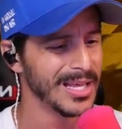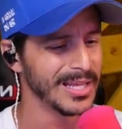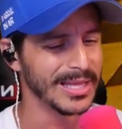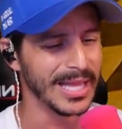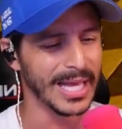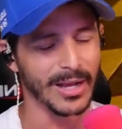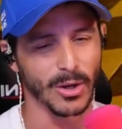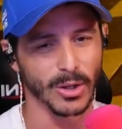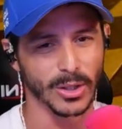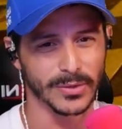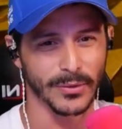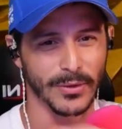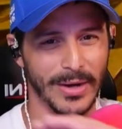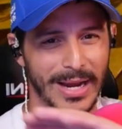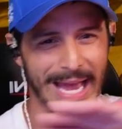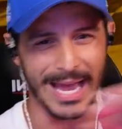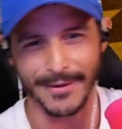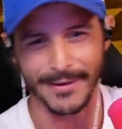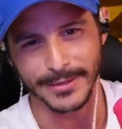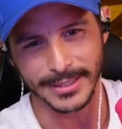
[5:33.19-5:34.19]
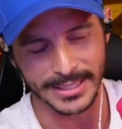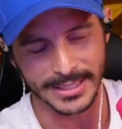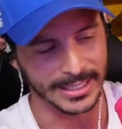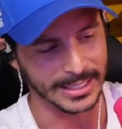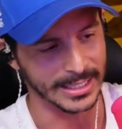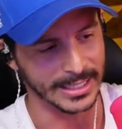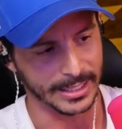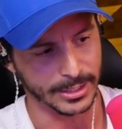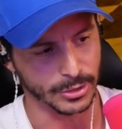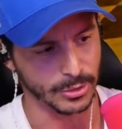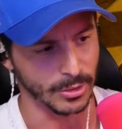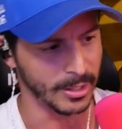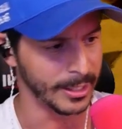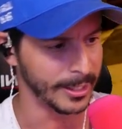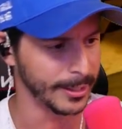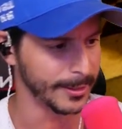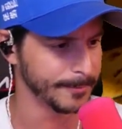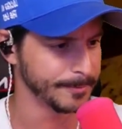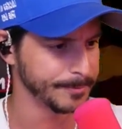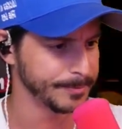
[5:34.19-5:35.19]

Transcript: That goes for everything electronic.